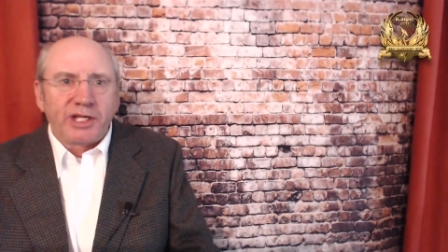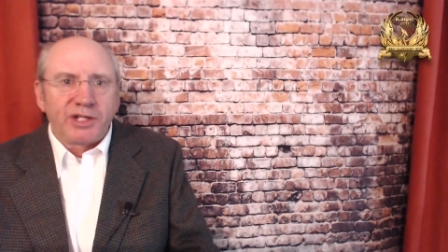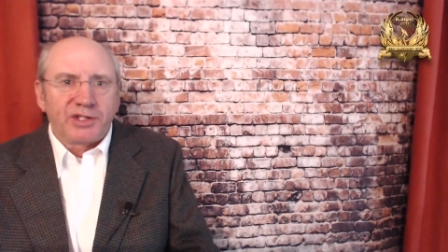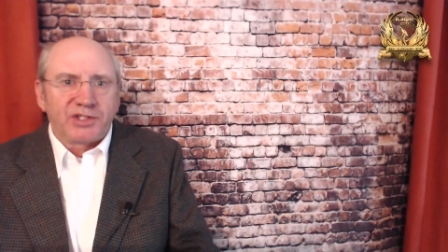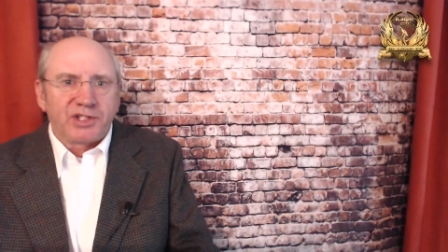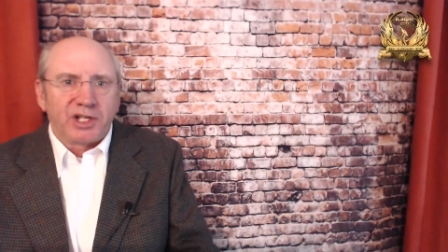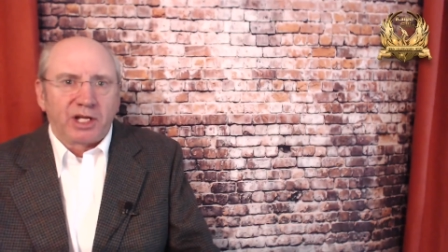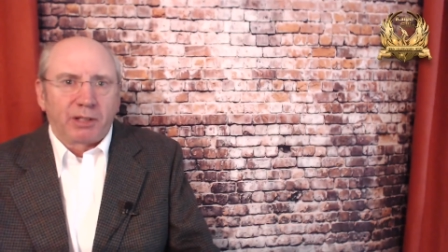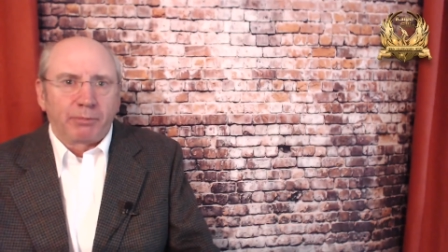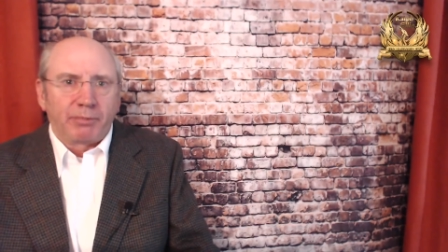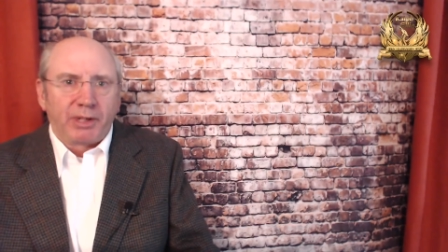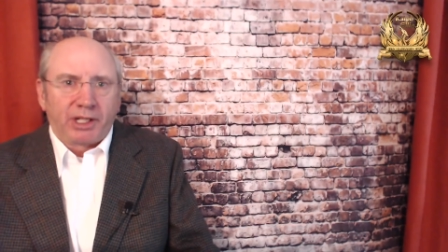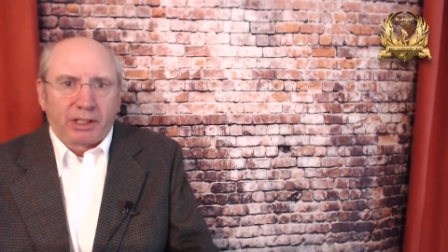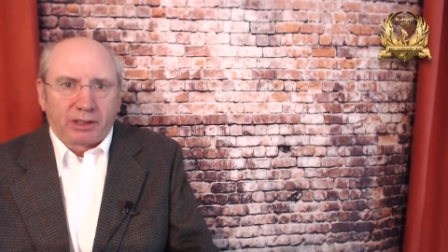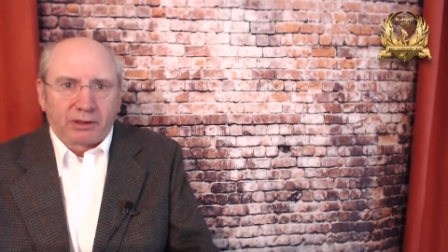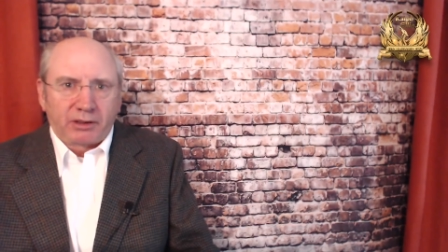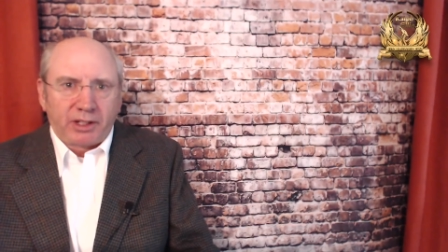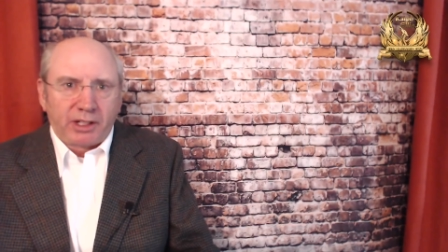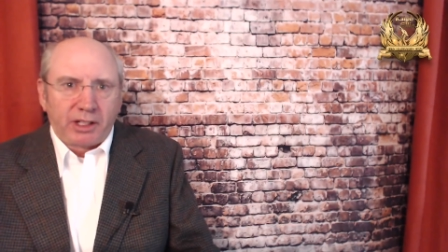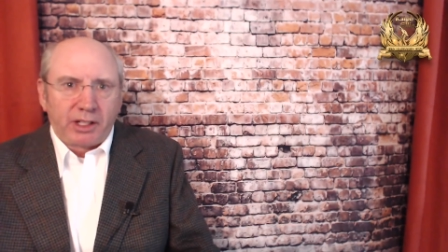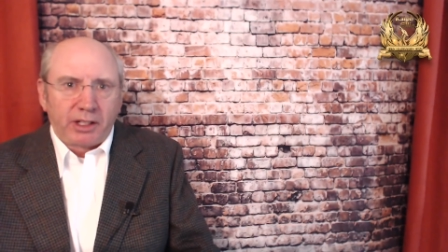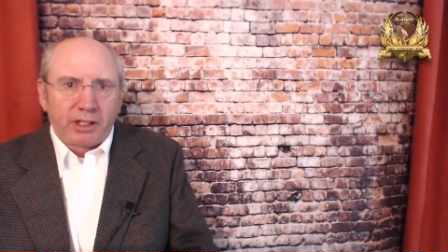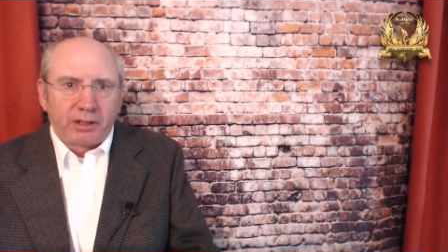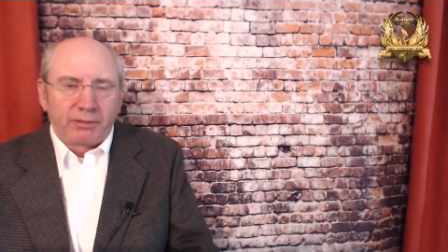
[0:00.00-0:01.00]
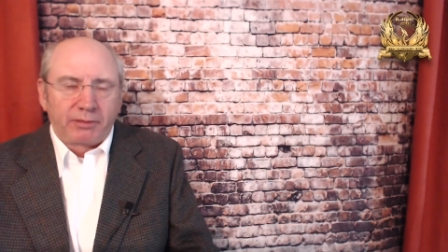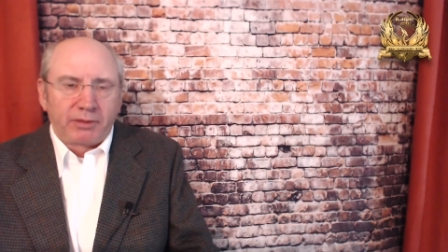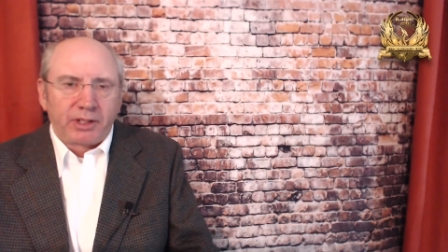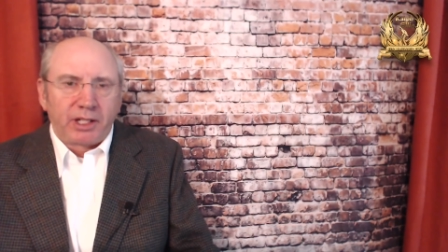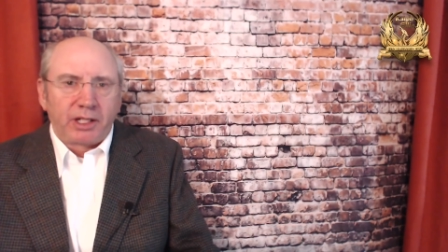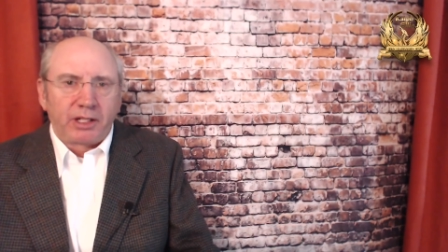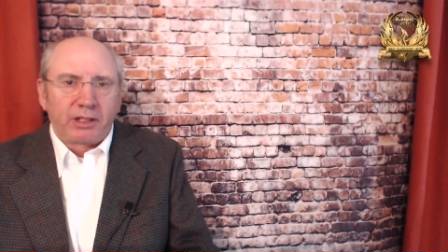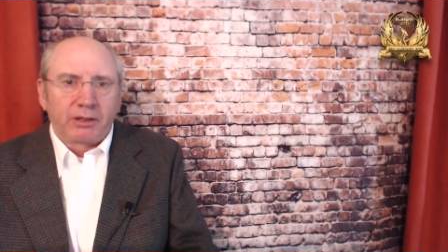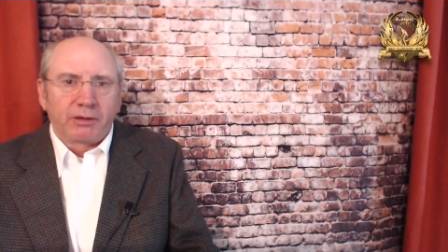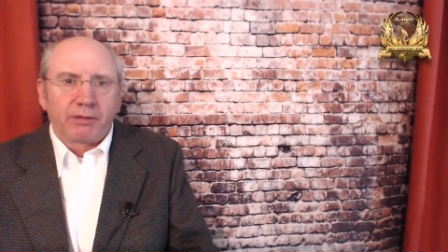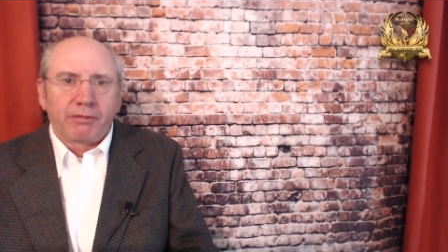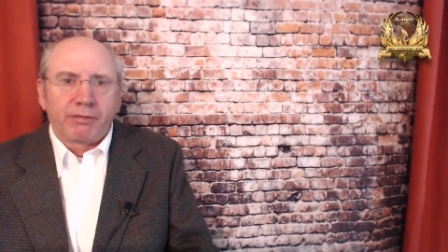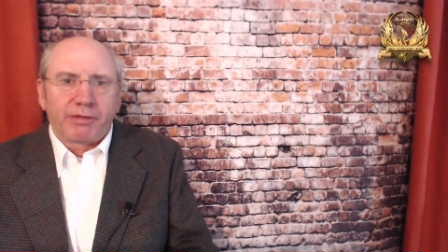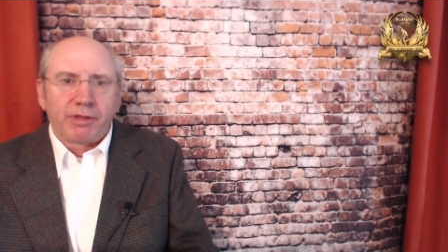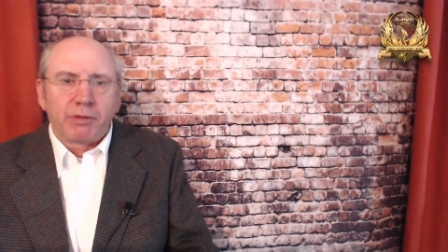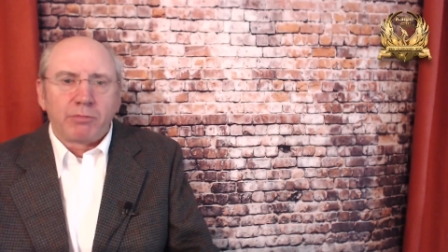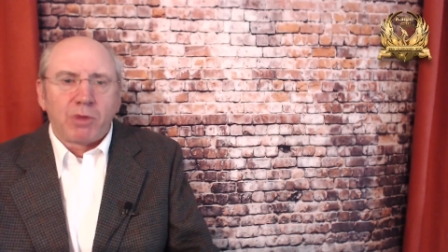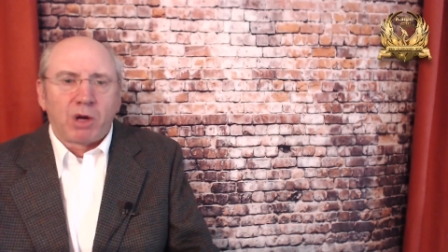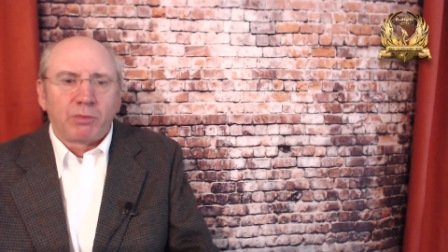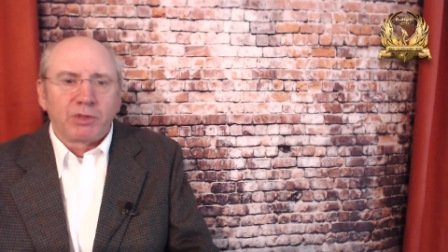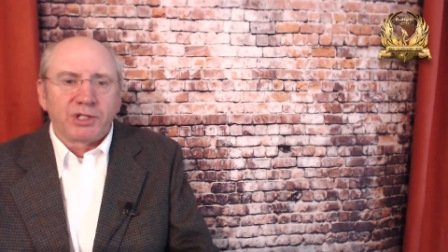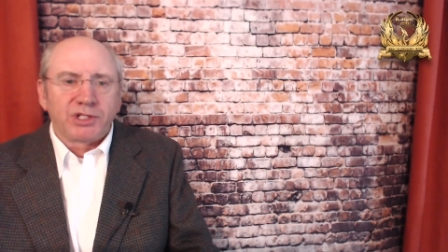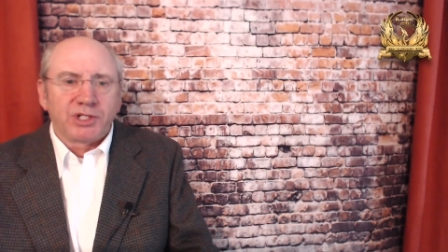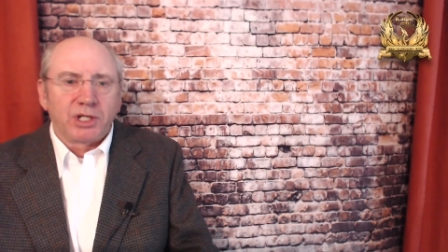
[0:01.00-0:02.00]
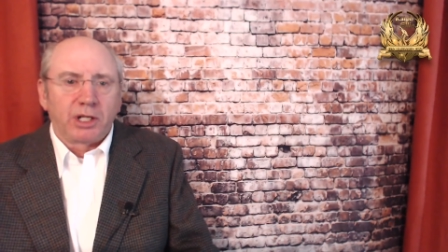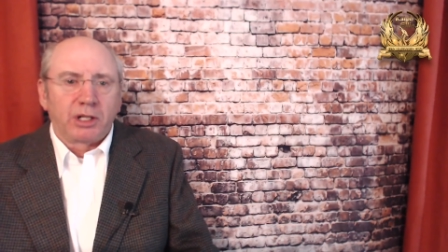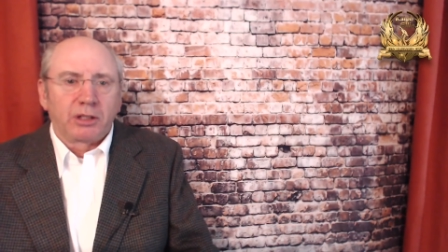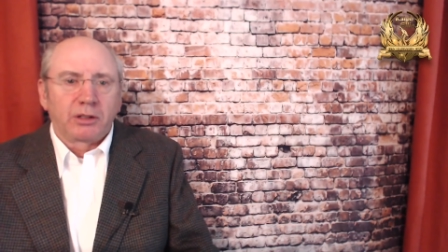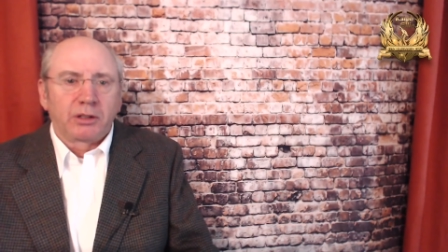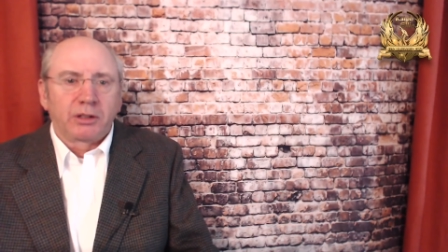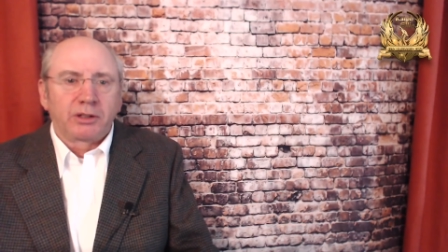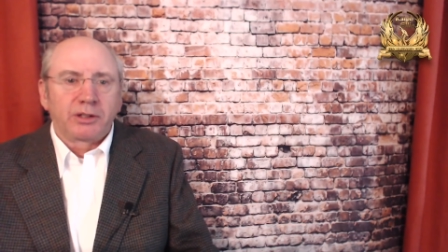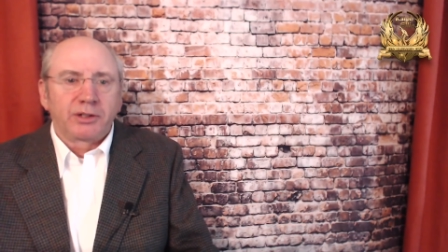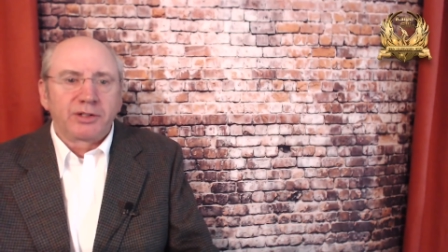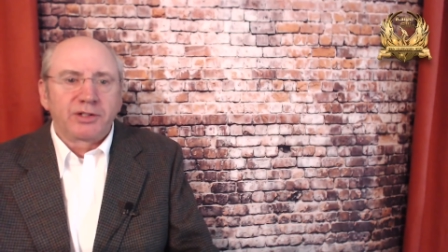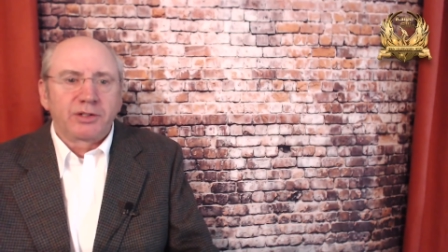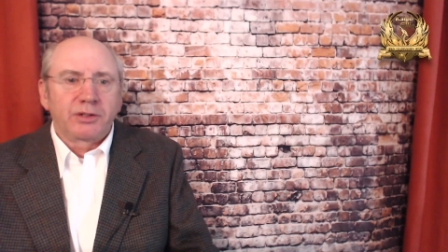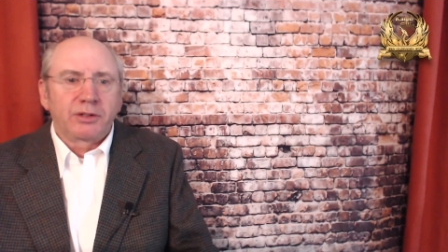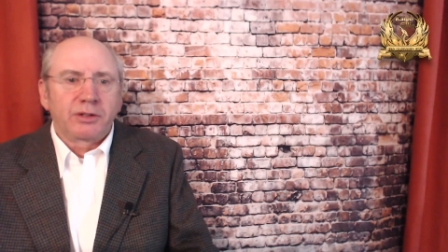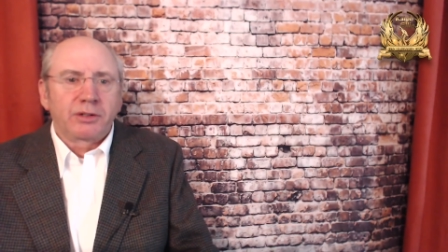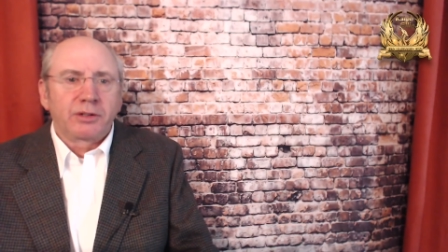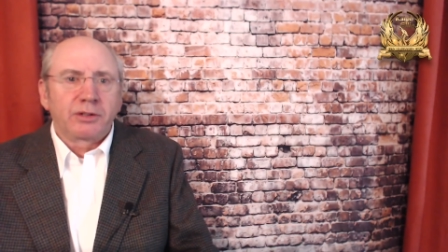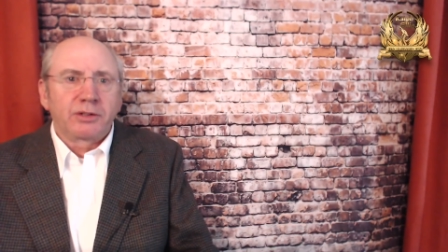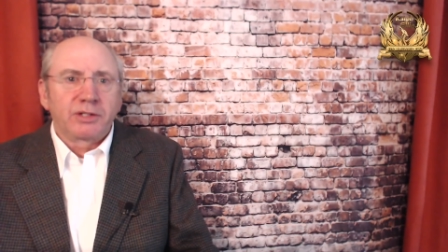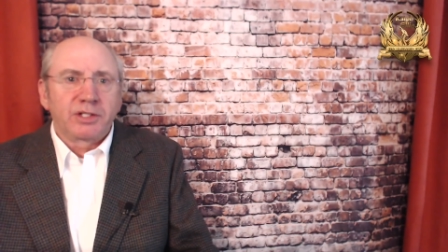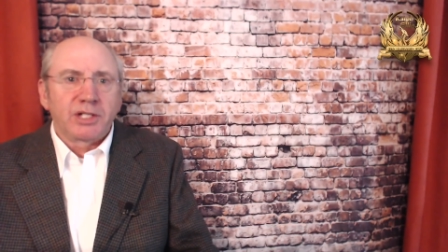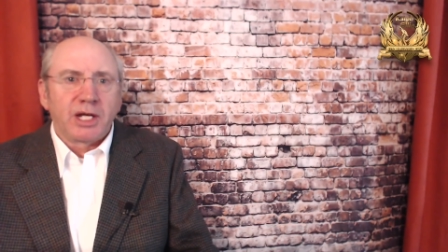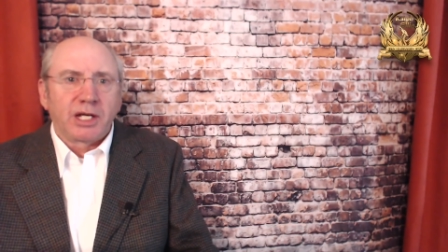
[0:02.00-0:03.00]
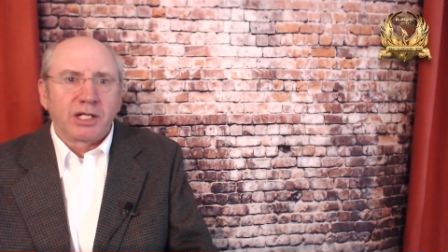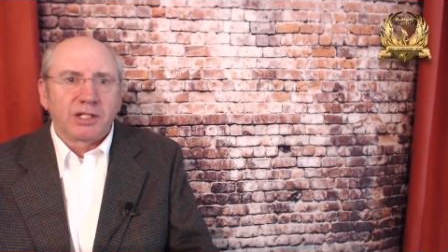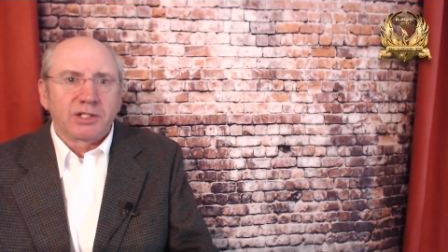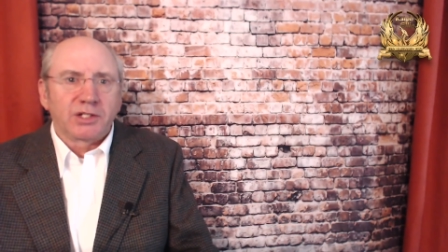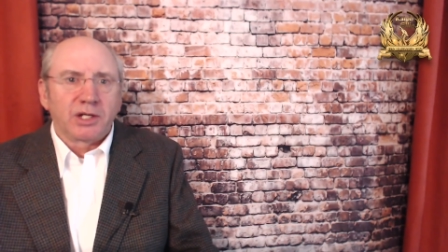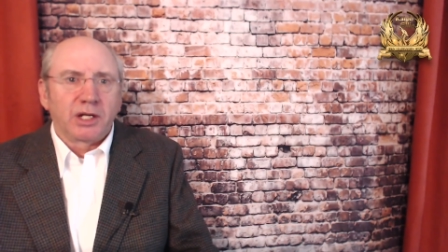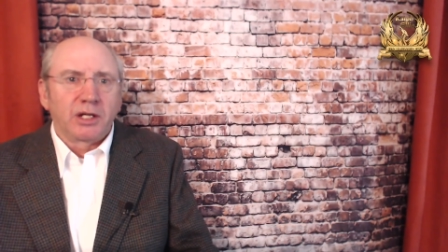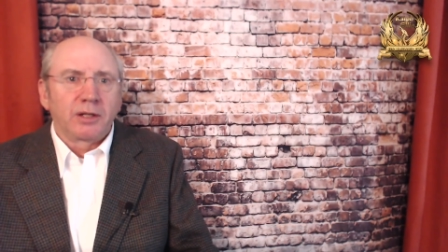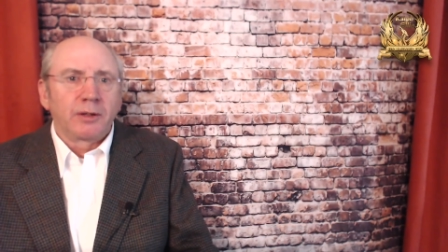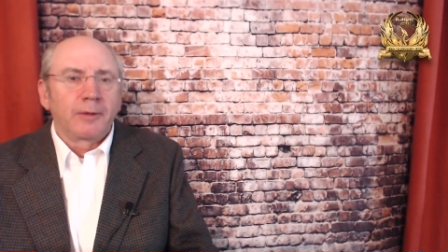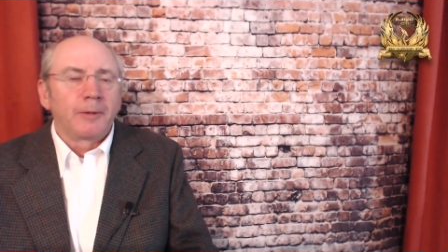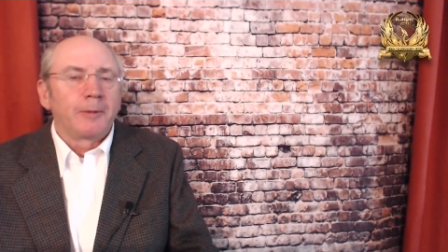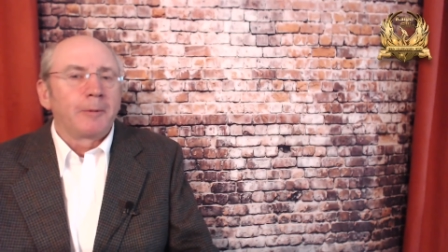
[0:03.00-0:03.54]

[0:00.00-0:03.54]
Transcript: stick bit, the, uh, the thermometer data,